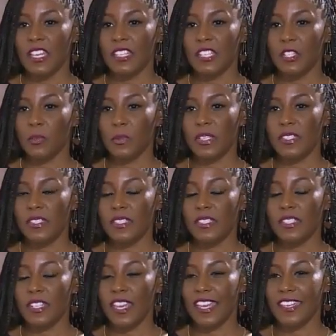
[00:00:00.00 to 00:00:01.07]
And here we sit
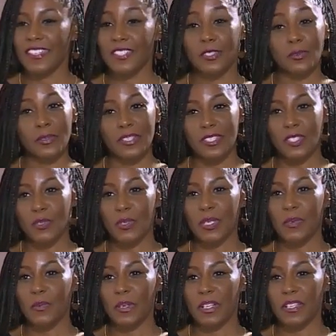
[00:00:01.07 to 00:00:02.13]
today in
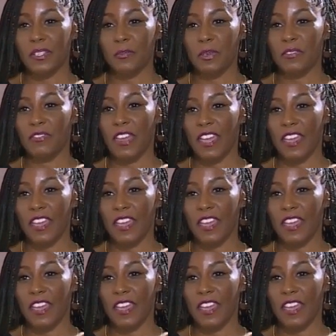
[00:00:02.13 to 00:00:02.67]
2021. We've